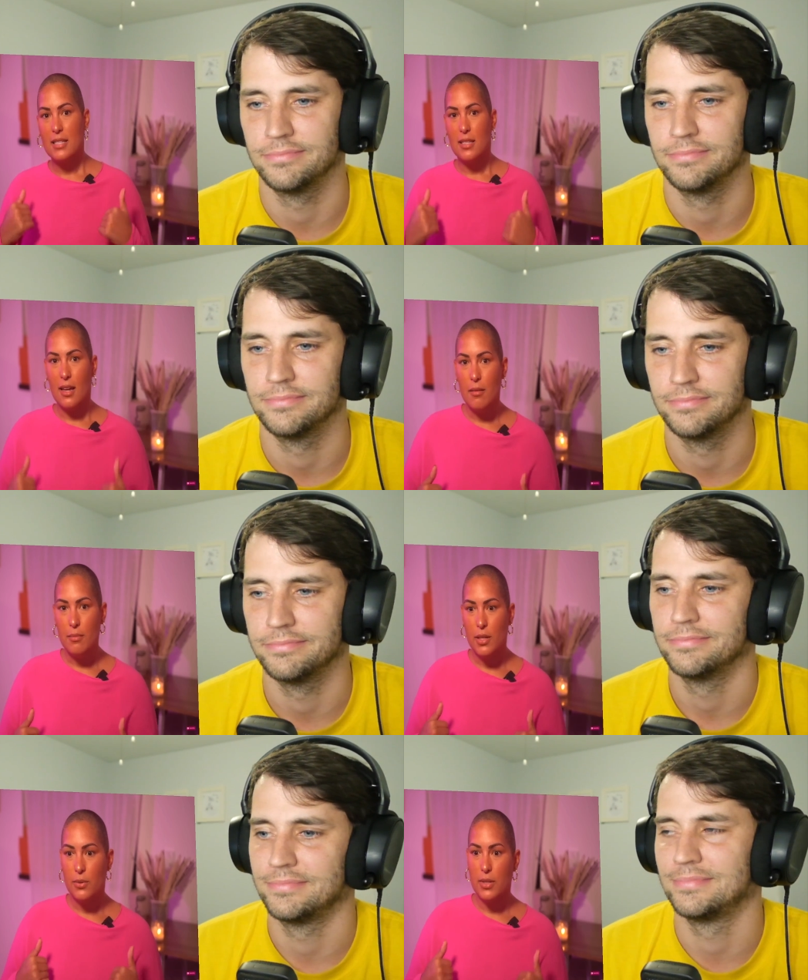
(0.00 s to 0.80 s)
Speaker 1: As a
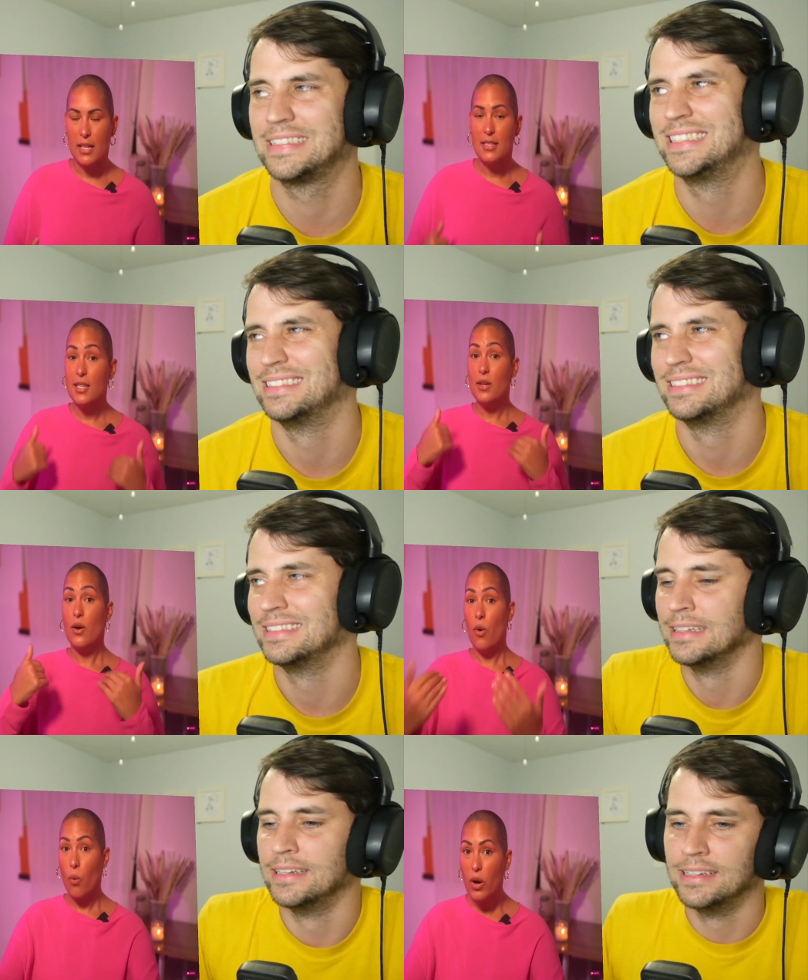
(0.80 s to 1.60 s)
company, when I see
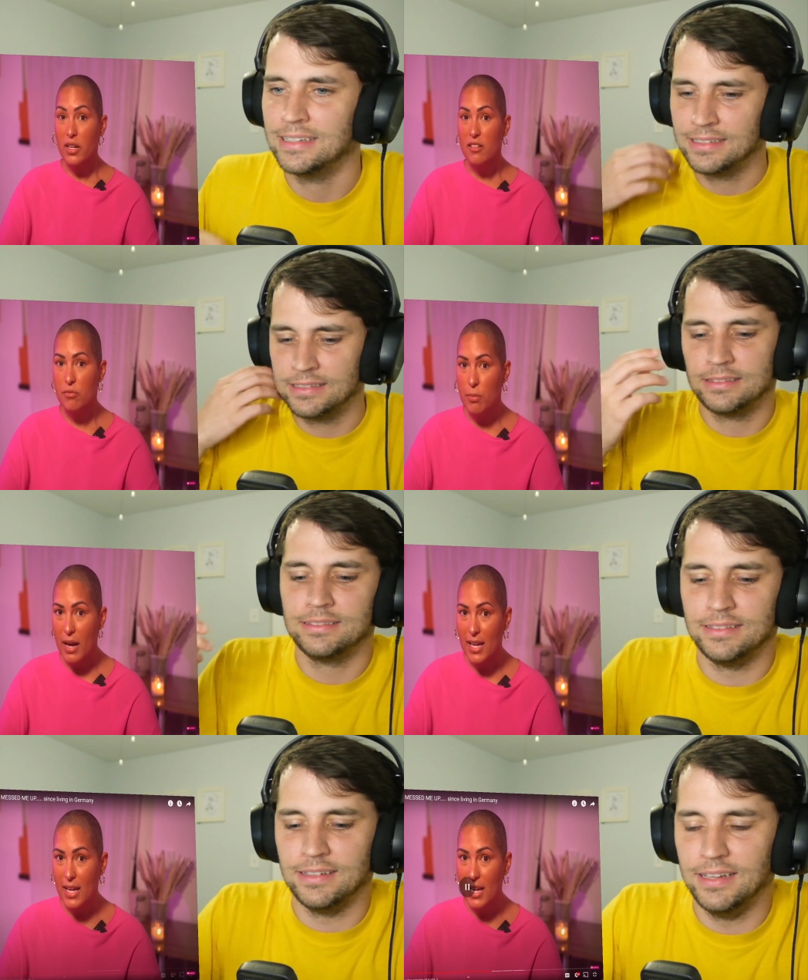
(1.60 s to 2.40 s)
one of
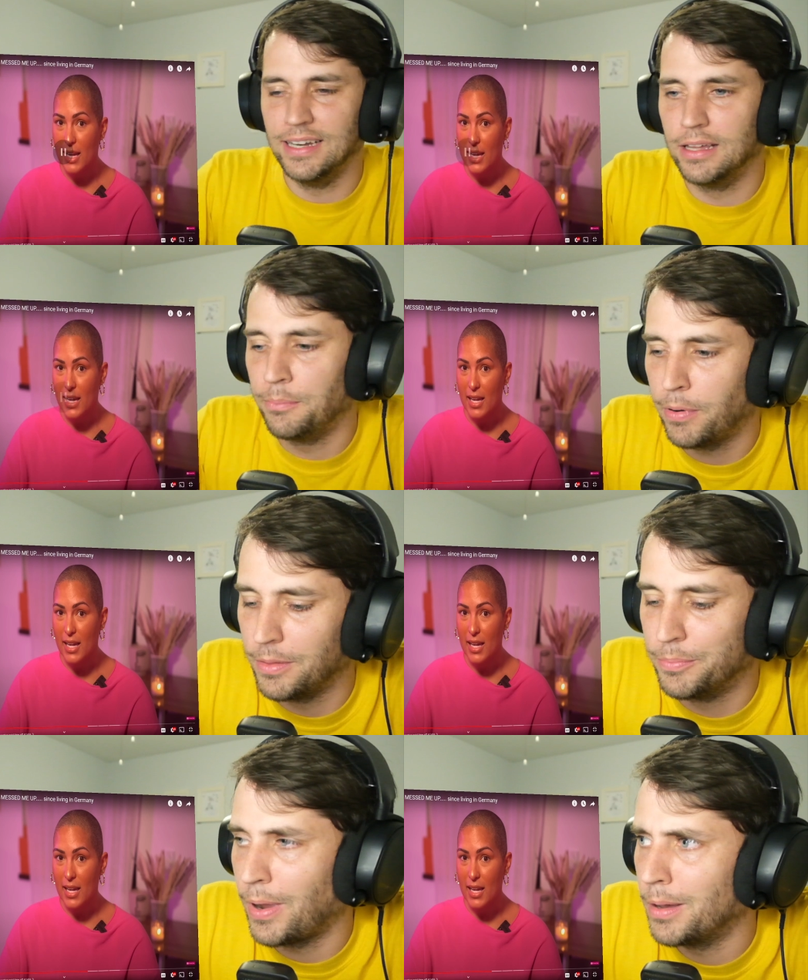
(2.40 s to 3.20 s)
my...
Speaker 2: And uh, part of the
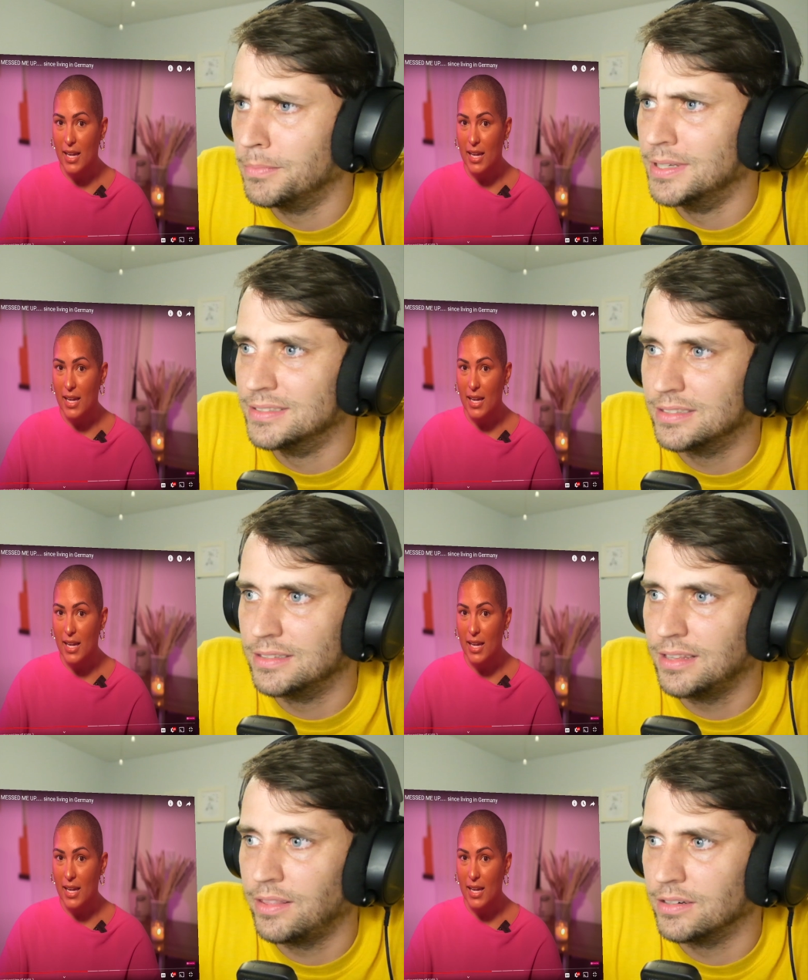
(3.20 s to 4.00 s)
problem is
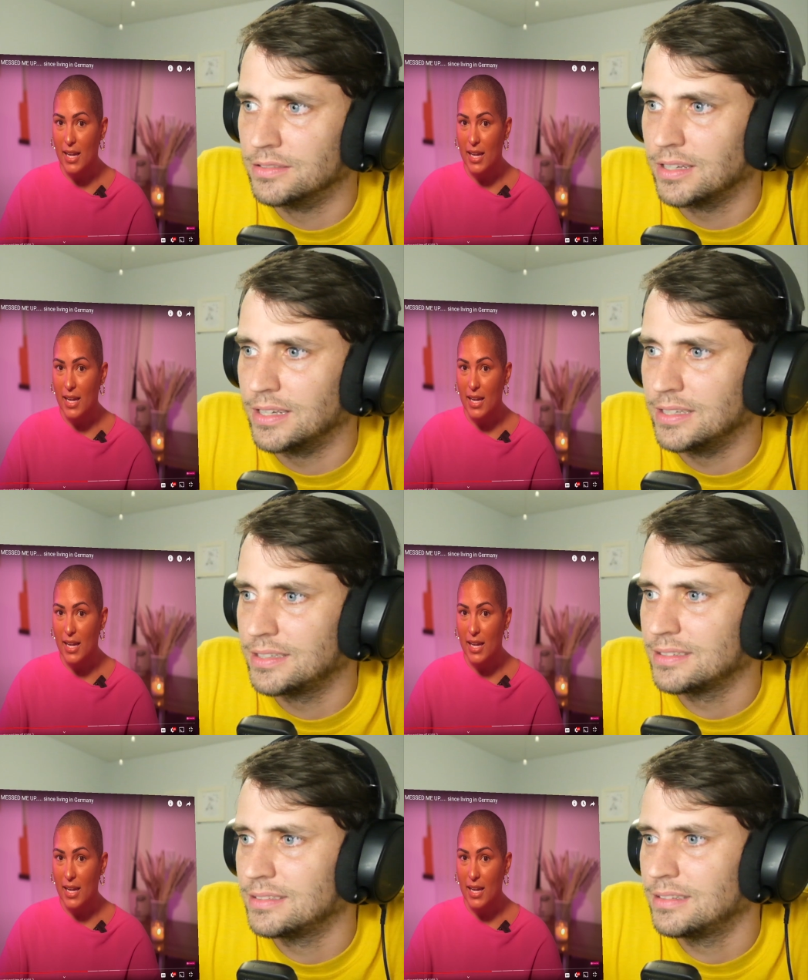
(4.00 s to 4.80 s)
there's like,
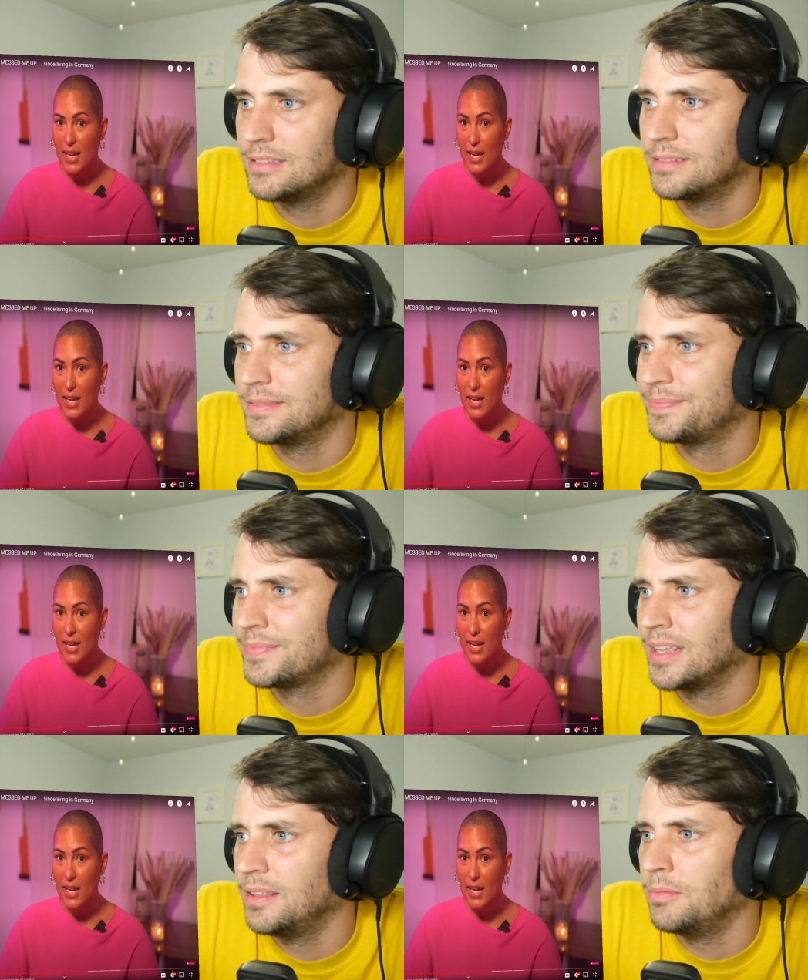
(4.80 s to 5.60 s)

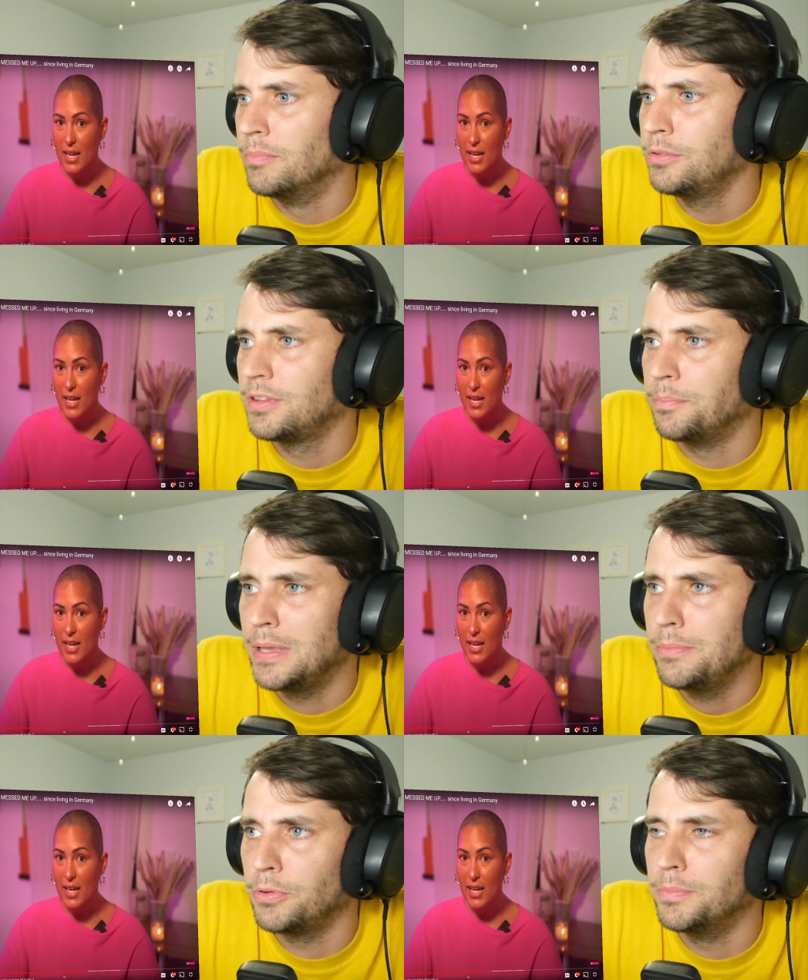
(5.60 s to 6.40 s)
most of the
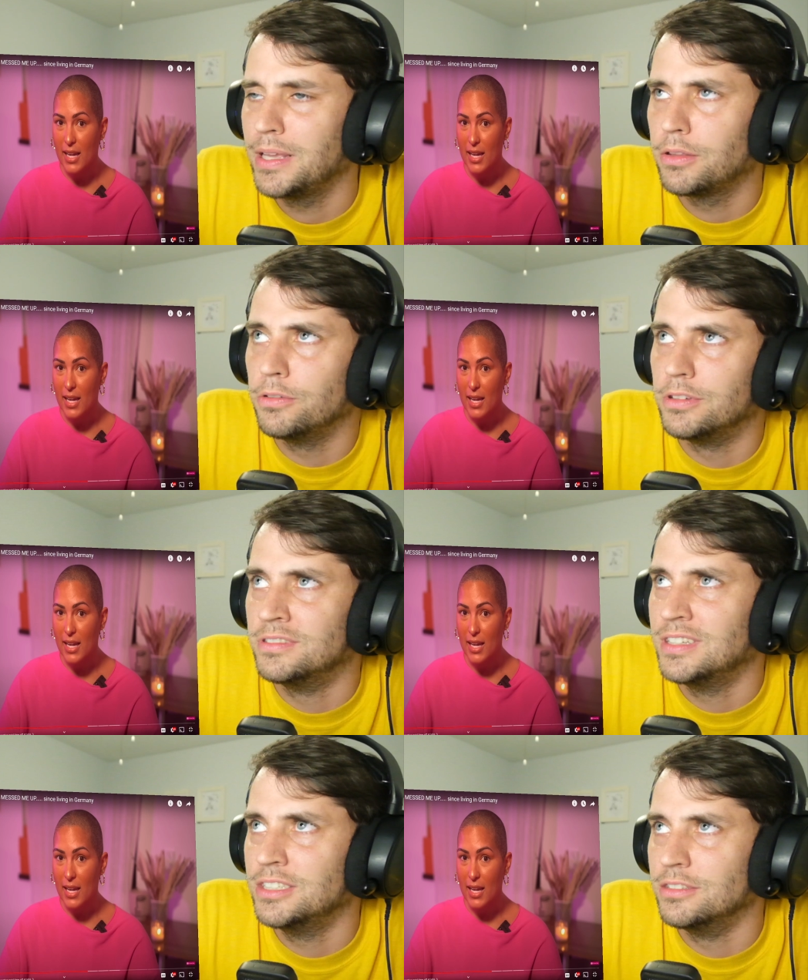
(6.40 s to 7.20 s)
people who make those
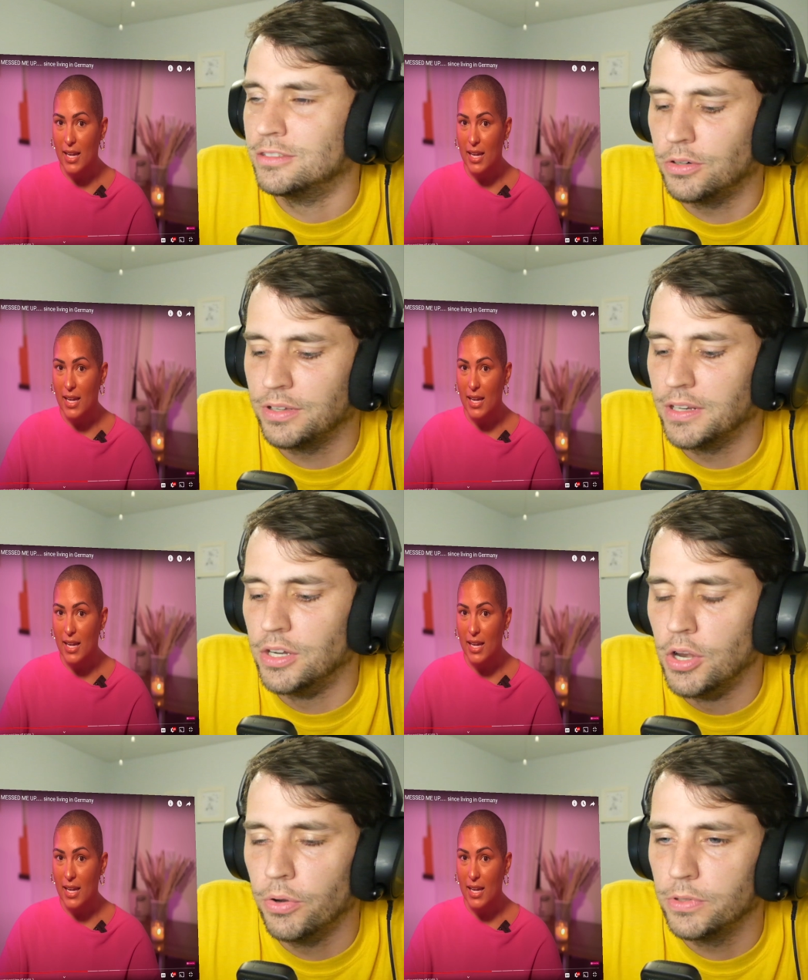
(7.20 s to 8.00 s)
decisions don't even know